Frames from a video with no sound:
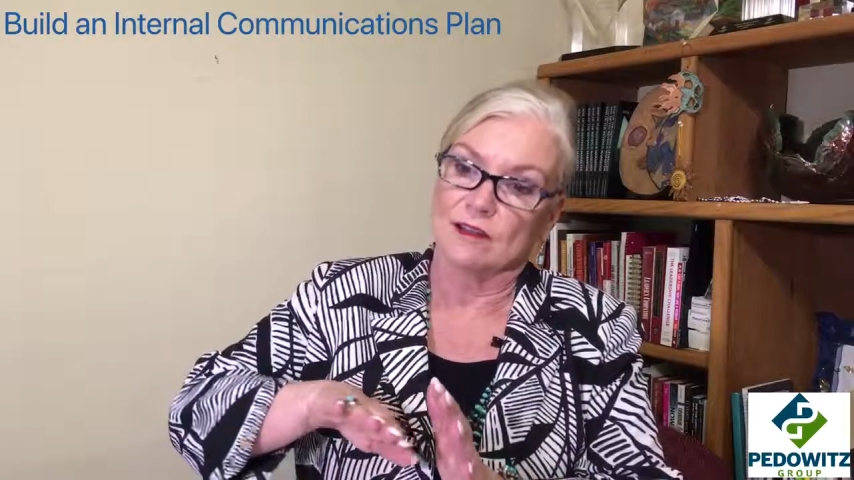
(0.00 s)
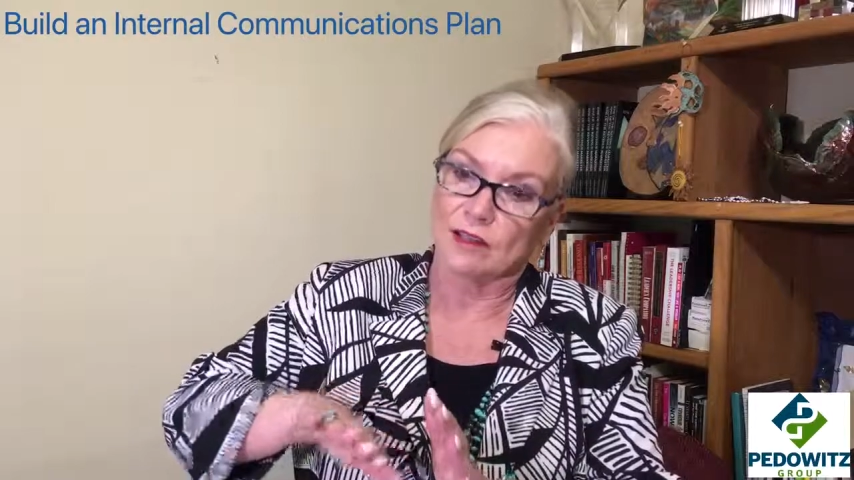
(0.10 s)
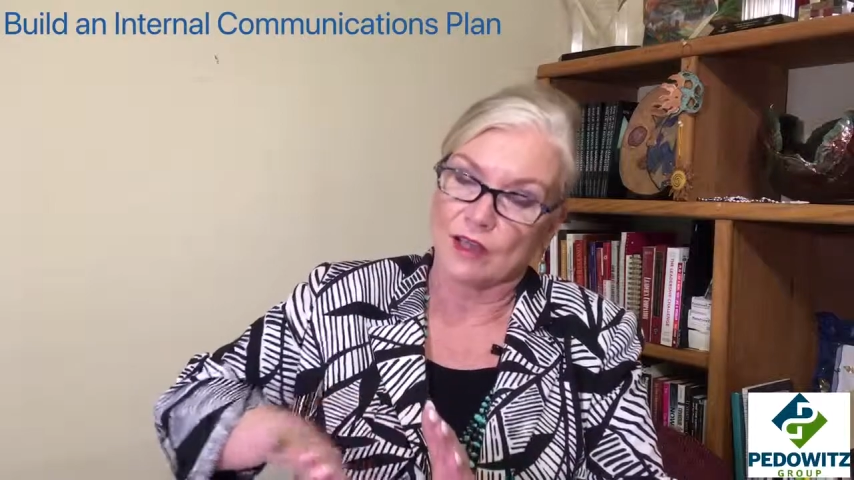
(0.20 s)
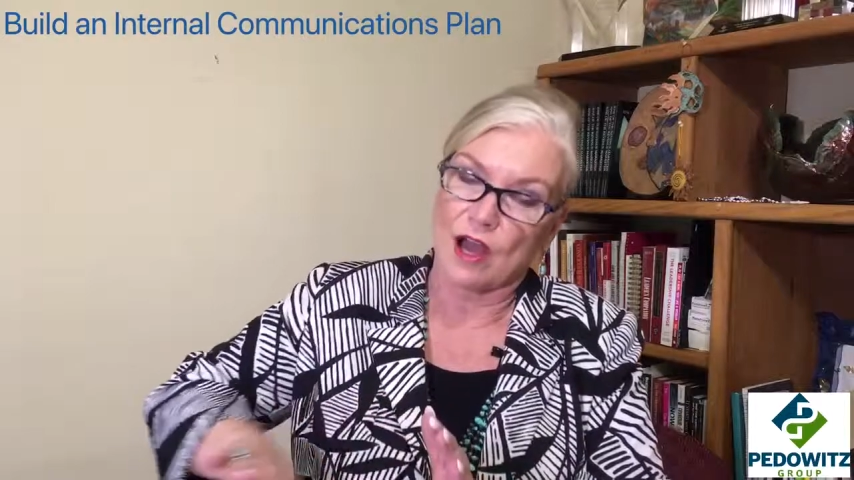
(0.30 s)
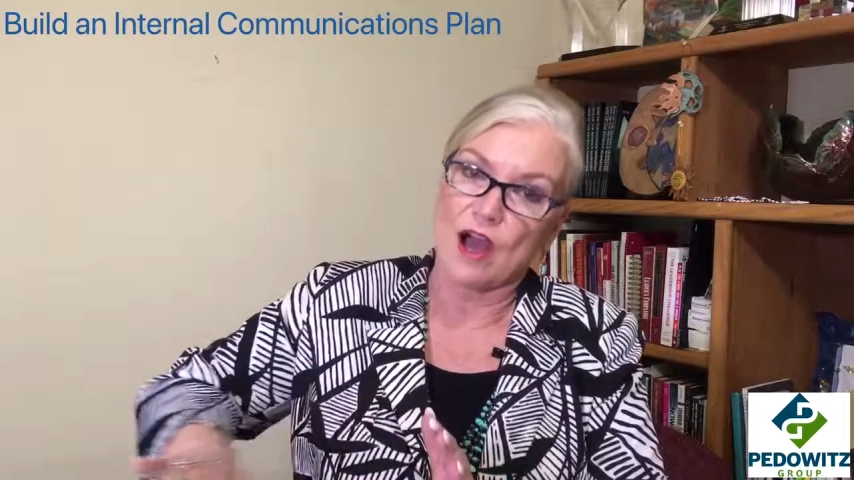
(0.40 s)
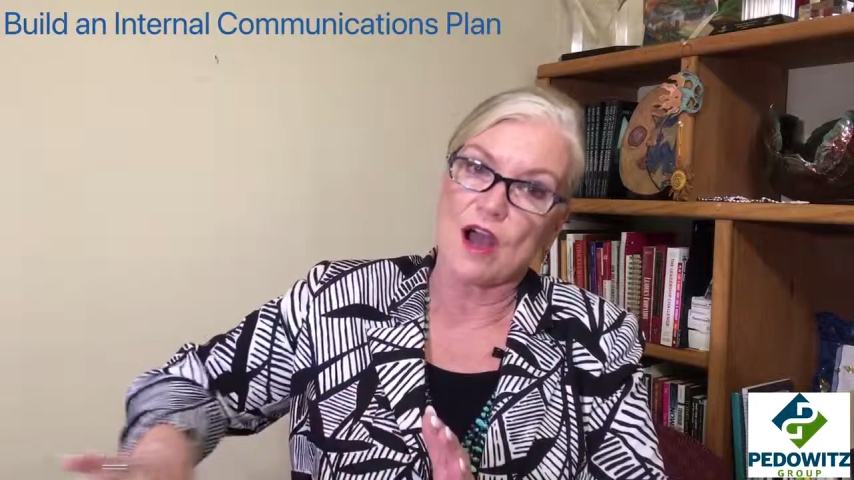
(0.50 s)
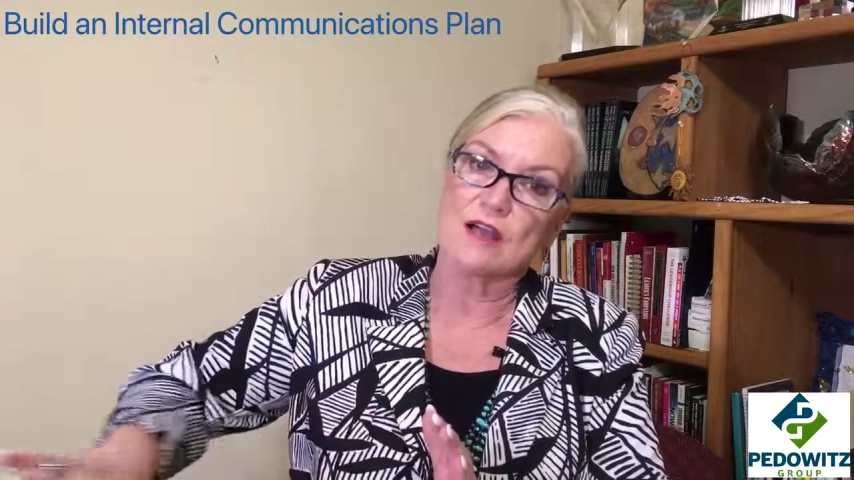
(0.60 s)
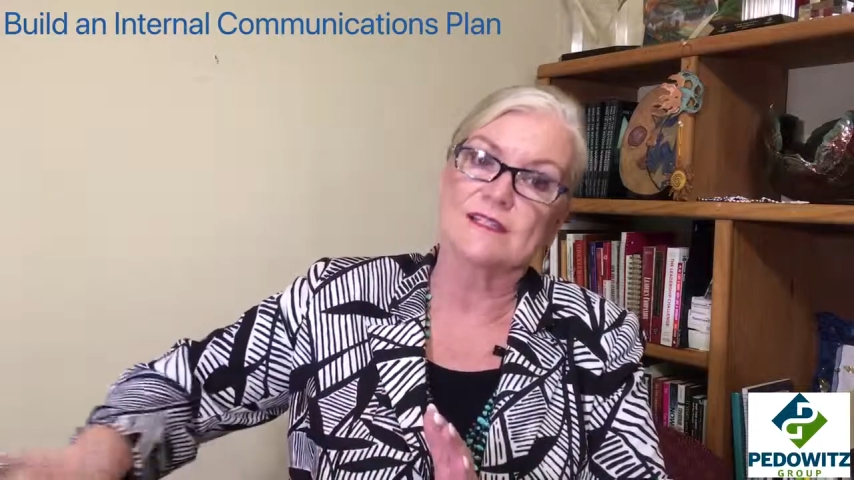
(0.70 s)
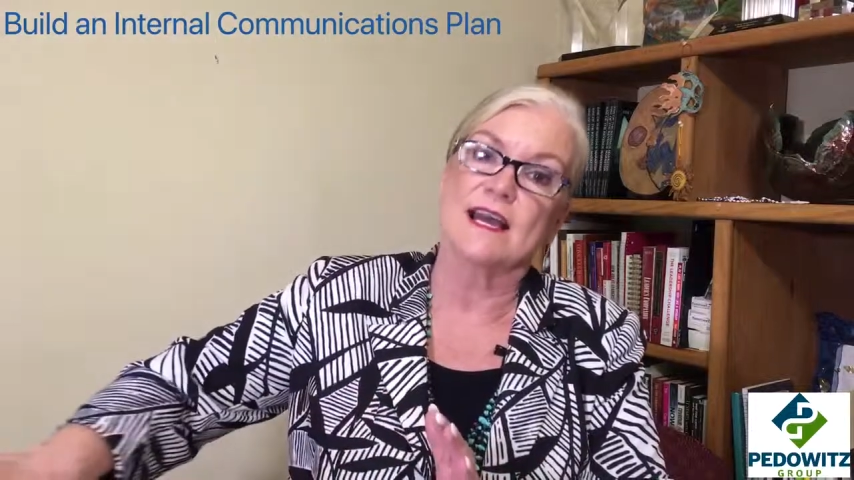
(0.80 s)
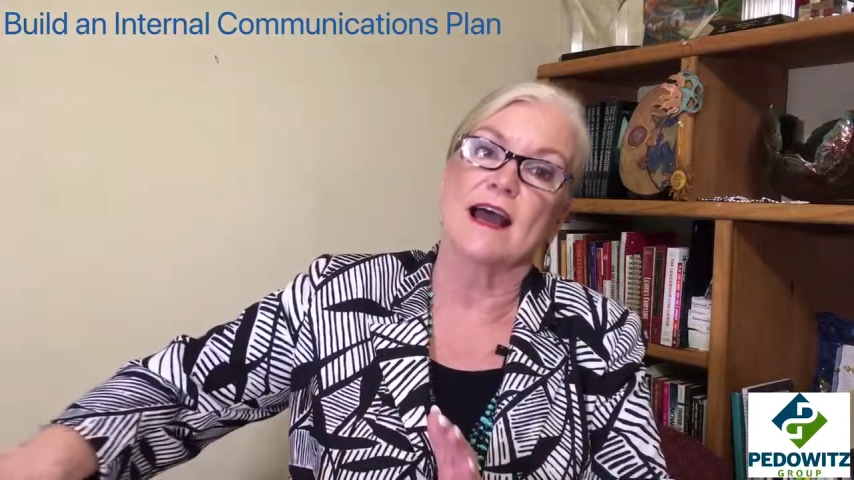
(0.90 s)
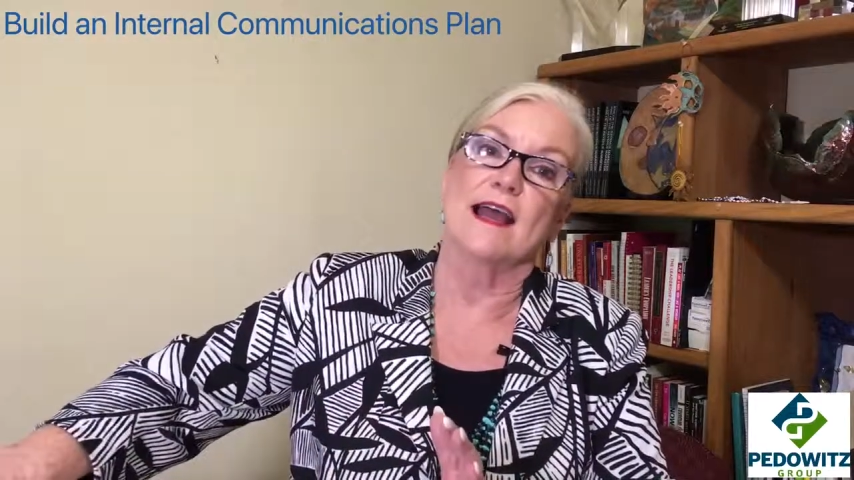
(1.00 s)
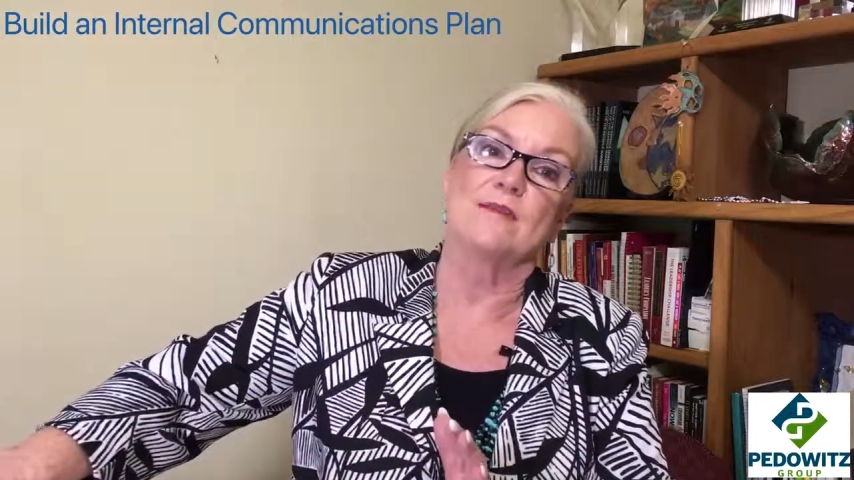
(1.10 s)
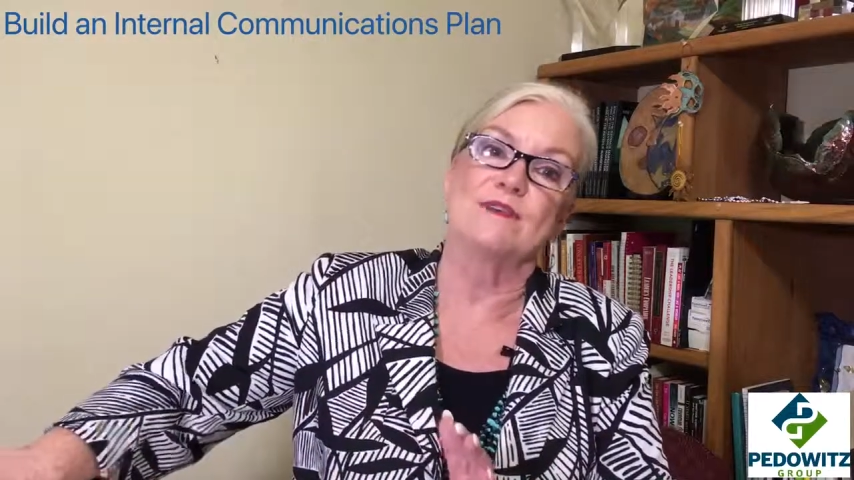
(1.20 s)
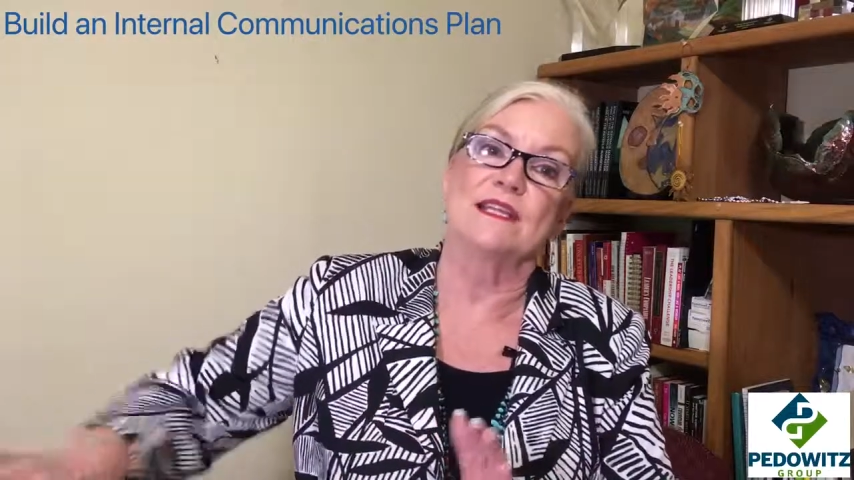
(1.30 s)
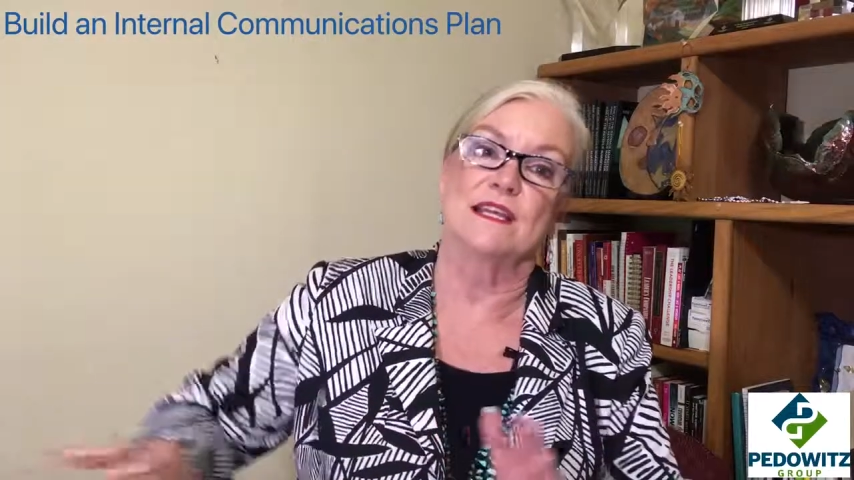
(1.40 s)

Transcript: long time to